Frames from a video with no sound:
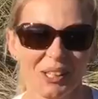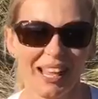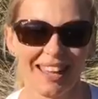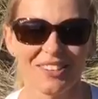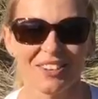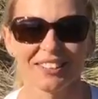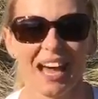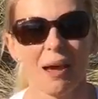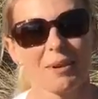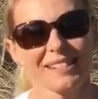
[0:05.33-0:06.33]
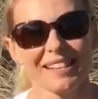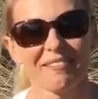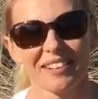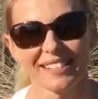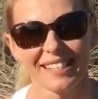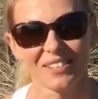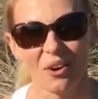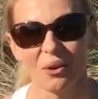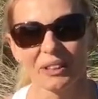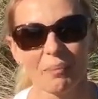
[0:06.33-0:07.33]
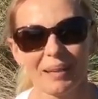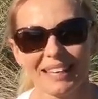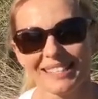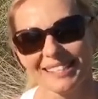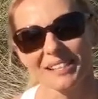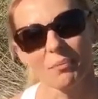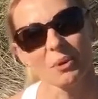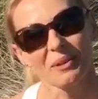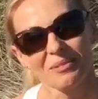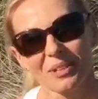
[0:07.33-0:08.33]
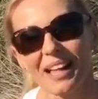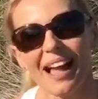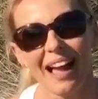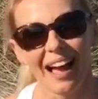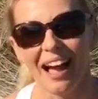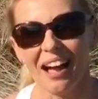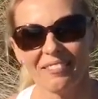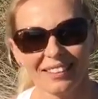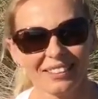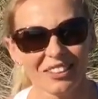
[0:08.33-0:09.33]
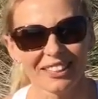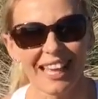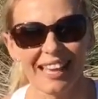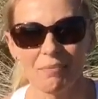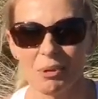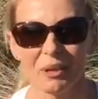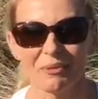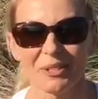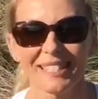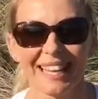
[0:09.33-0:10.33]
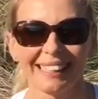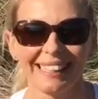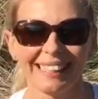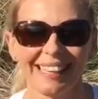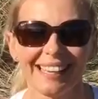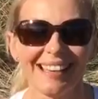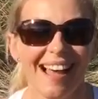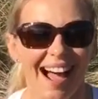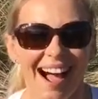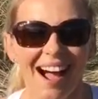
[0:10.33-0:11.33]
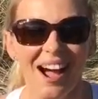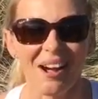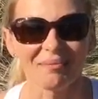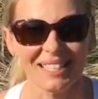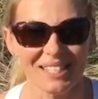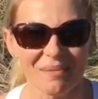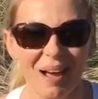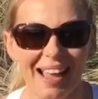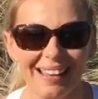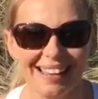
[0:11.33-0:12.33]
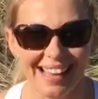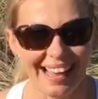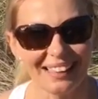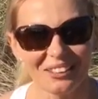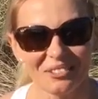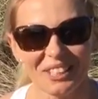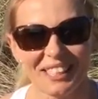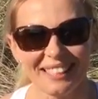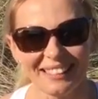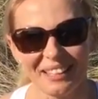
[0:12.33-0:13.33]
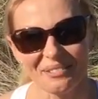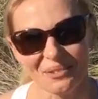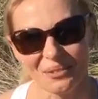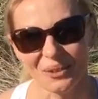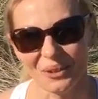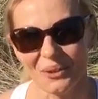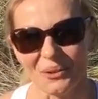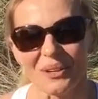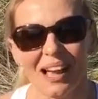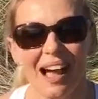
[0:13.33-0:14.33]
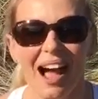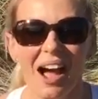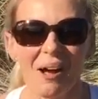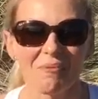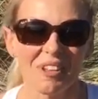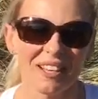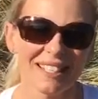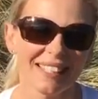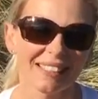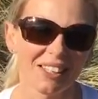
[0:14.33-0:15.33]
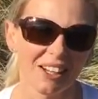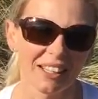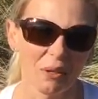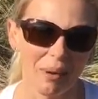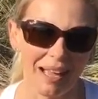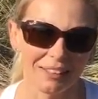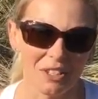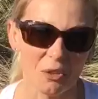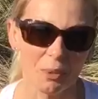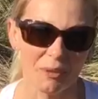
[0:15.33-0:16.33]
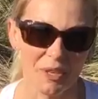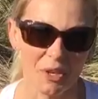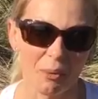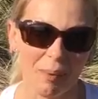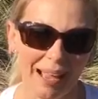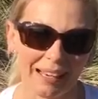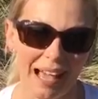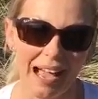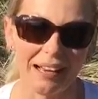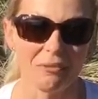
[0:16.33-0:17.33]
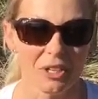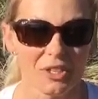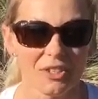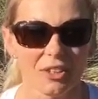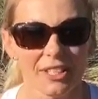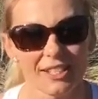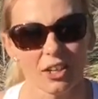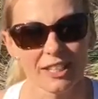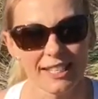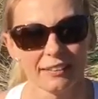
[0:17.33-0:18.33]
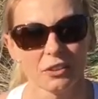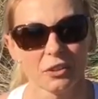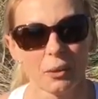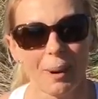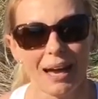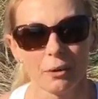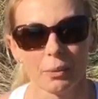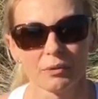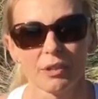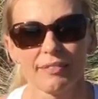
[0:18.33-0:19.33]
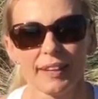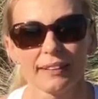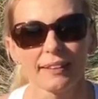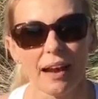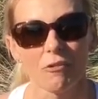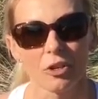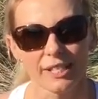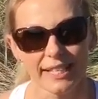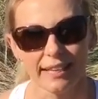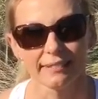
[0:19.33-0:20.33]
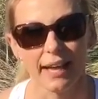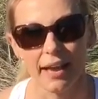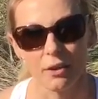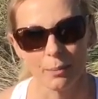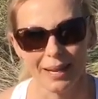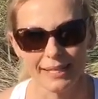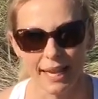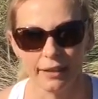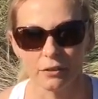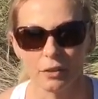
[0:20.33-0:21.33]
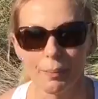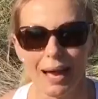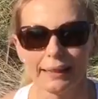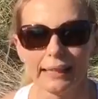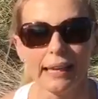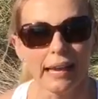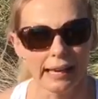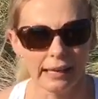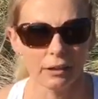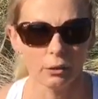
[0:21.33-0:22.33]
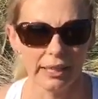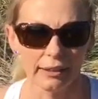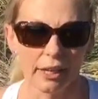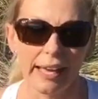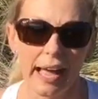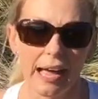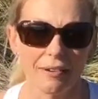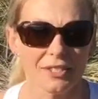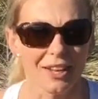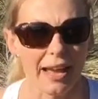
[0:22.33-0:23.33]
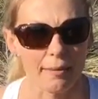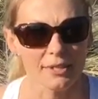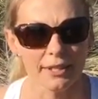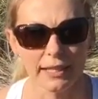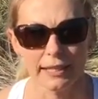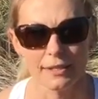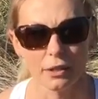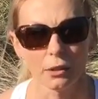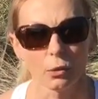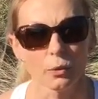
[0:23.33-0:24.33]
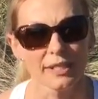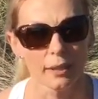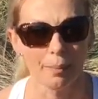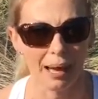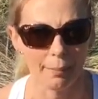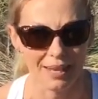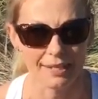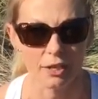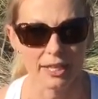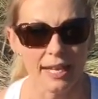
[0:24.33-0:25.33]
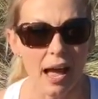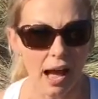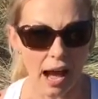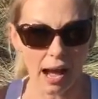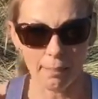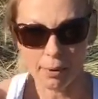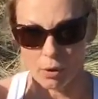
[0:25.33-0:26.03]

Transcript: location. I'm in San Francisco on the beach. It's a beautiful uh, winter day, beautiful sunny day. Um, this is my end of the year gift for you. Um, we are still talking about the superficial backline which so starts under the bottom of the feet, covers the entire backside of the body including the calves, the hamstrings, the glutes, the back muscles, up